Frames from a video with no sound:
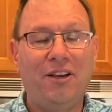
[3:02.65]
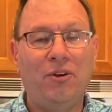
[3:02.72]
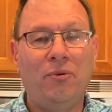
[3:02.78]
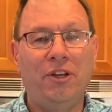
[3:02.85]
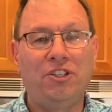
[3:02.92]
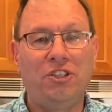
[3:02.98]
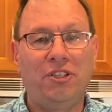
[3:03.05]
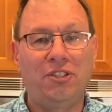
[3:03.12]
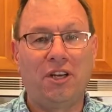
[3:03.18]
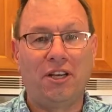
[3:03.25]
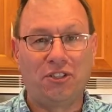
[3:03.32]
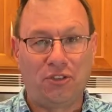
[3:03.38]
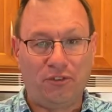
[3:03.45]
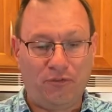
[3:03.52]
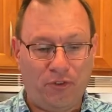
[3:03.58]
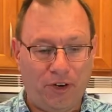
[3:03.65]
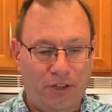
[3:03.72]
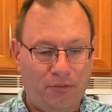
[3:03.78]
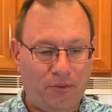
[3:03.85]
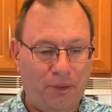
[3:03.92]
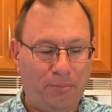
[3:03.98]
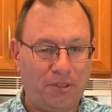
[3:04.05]
which is also
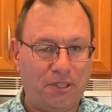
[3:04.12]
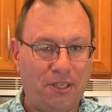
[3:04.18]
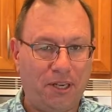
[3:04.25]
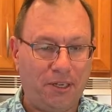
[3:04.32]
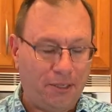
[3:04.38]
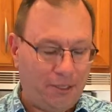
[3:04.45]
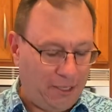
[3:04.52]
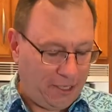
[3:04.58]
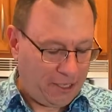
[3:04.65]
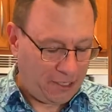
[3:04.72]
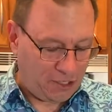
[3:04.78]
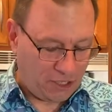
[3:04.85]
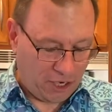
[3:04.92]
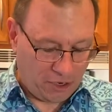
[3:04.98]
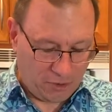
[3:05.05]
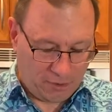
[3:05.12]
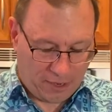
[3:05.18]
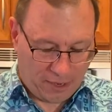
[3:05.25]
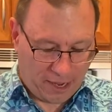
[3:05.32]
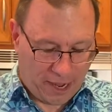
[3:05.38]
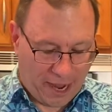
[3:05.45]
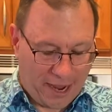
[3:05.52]
43%. So
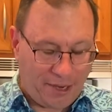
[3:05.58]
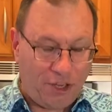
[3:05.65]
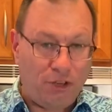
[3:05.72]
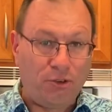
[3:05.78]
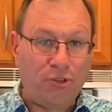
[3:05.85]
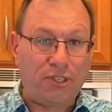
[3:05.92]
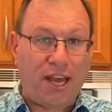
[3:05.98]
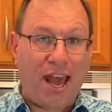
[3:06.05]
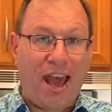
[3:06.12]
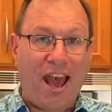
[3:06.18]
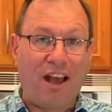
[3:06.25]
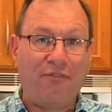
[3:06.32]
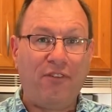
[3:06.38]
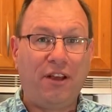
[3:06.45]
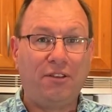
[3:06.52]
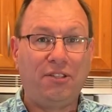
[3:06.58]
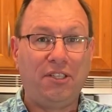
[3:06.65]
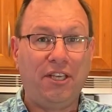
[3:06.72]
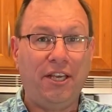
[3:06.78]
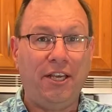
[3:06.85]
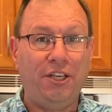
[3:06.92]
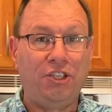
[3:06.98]
I use a ½ ounce
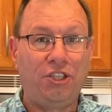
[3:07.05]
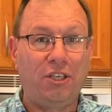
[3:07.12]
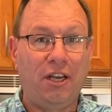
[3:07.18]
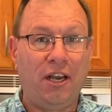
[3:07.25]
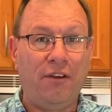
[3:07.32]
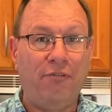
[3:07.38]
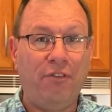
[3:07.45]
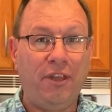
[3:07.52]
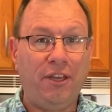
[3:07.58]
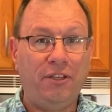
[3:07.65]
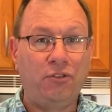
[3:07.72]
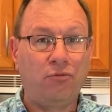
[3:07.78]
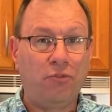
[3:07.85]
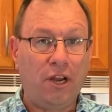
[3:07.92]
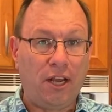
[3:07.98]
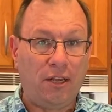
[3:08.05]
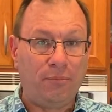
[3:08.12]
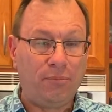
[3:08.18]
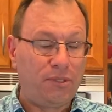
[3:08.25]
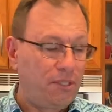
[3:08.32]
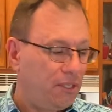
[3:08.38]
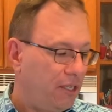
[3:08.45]
each of these
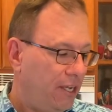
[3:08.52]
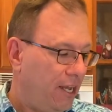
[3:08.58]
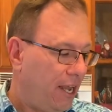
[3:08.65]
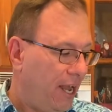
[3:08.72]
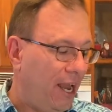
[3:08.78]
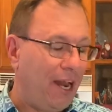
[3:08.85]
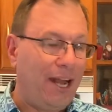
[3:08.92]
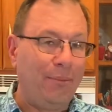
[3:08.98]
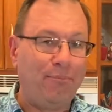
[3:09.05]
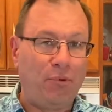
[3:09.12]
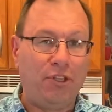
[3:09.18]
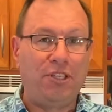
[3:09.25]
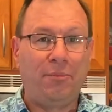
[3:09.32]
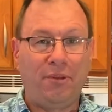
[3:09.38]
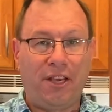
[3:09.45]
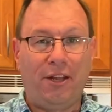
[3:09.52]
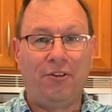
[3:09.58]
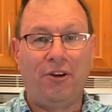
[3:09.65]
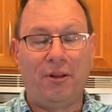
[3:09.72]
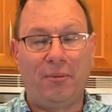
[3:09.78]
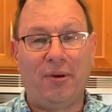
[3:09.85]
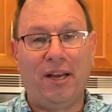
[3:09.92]
rums and I put them together
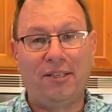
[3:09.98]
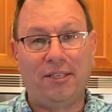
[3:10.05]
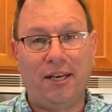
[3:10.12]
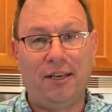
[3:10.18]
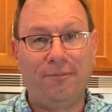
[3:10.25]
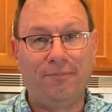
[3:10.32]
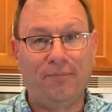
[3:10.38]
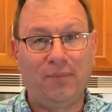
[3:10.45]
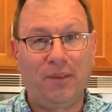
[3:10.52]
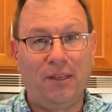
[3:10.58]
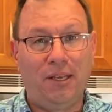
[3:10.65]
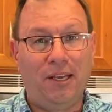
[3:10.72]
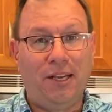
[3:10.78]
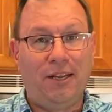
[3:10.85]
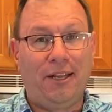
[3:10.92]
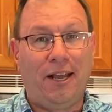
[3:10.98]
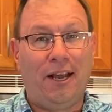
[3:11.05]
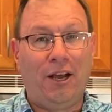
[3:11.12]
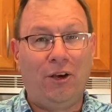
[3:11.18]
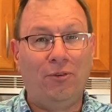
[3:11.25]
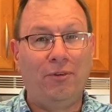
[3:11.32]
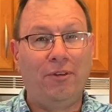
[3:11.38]
in a Mai Tai.
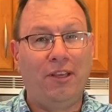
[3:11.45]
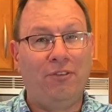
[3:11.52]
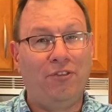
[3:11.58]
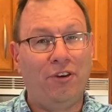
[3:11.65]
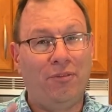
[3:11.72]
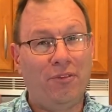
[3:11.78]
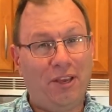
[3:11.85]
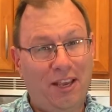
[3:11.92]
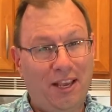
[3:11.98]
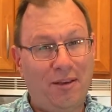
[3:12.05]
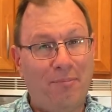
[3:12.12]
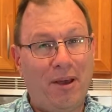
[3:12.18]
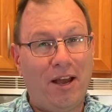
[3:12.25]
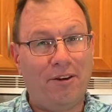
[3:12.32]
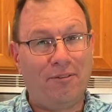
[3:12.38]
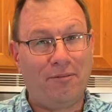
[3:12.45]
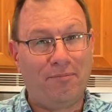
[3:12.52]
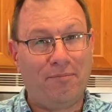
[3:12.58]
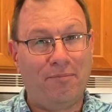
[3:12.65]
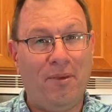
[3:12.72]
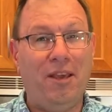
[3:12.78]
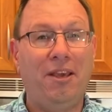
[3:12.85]
Now, if you're thinking
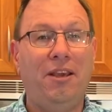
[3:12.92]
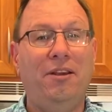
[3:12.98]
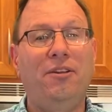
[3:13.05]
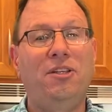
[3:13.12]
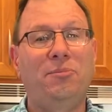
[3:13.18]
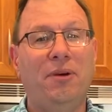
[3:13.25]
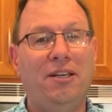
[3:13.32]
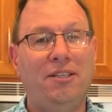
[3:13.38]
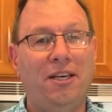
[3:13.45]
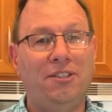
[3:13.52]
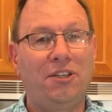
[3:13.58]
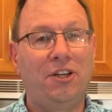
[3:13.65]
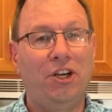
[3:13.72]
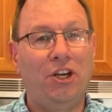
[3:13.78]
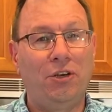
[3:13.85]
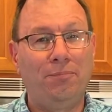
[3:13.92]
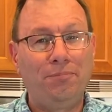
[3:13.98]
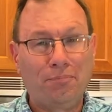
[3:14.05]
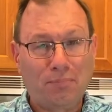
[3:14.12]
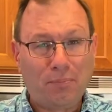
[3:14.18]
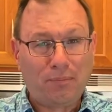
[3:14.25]
about making these Mai Tais at home